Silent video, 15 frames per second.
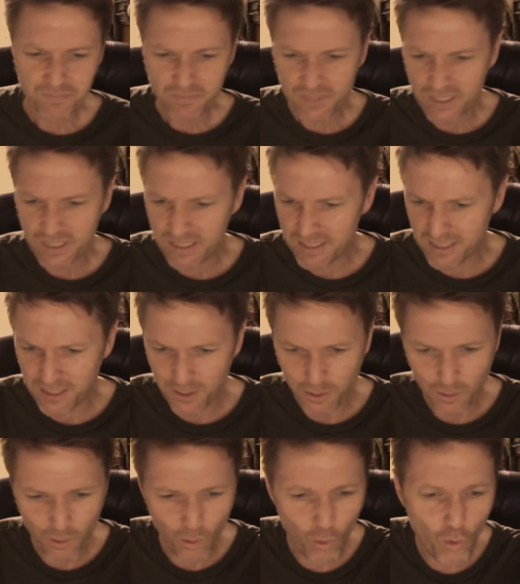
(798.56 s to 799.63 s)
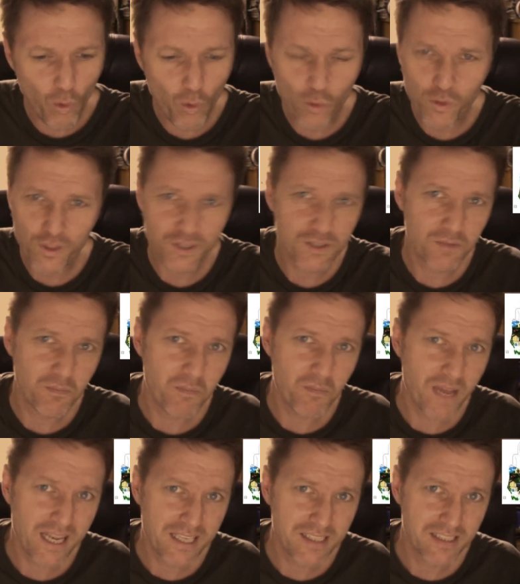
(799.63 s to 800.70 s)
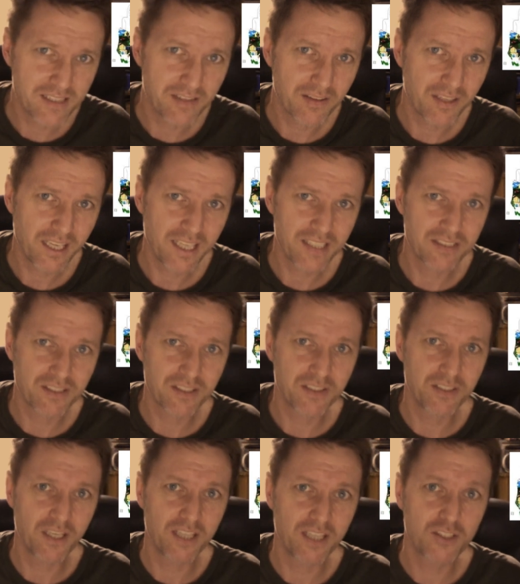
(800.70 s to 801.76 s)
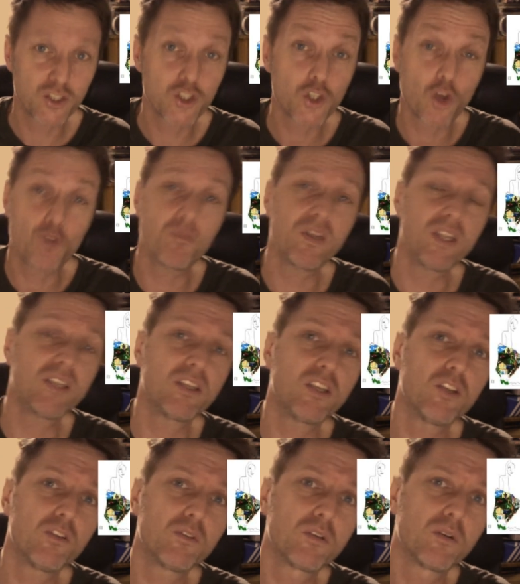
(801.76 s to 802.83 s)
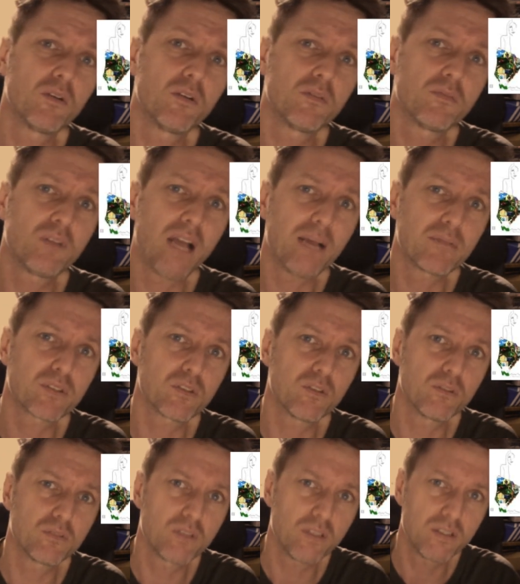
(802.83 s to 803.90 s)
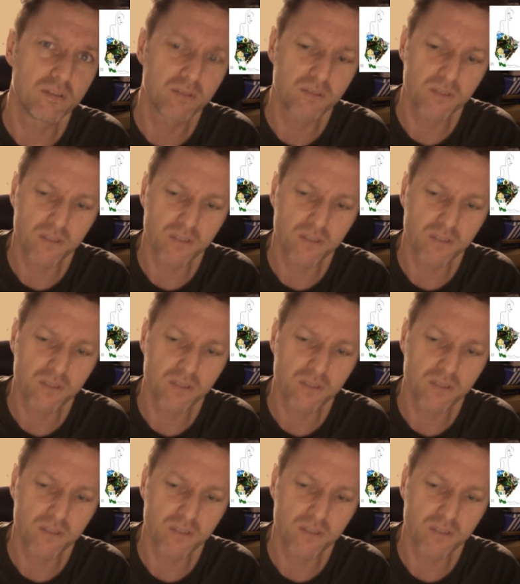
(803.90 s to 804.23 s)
you know, all these amazing things and so many, you know, absolutely